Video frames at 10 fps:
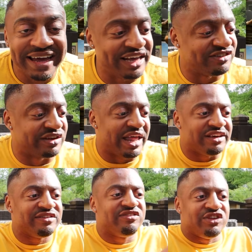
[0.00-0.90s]
It's
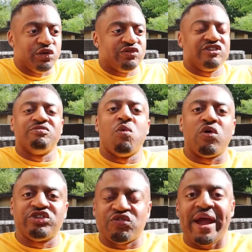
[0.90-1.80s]
less excuses,
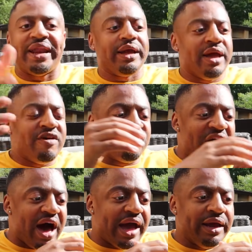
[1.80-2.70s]
more training.
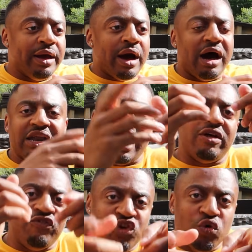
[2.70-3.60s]
Fine. A lot
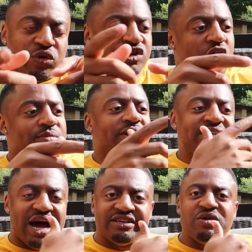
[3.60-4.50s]
of you were talking about
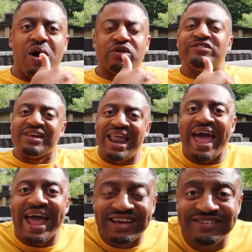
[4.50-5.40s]
Deontay Wilder's
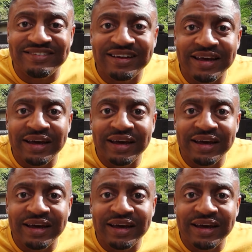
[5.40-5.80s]
legs.